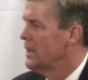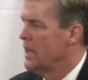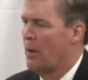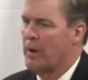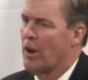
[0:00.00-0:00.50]

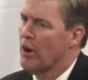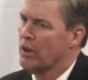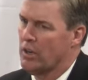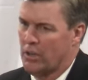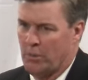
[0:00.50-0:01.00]
Yeah, we
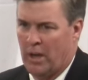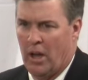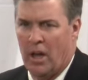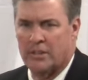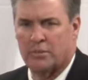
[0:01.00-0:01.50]
hurt. We
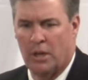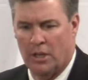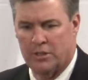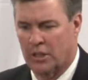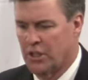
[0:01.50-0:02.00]
lost. We
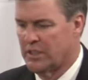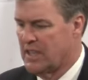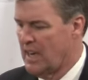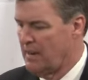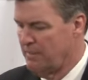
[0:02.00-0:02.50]
lost to a good
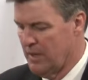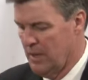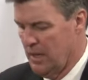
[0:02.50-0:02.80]
team.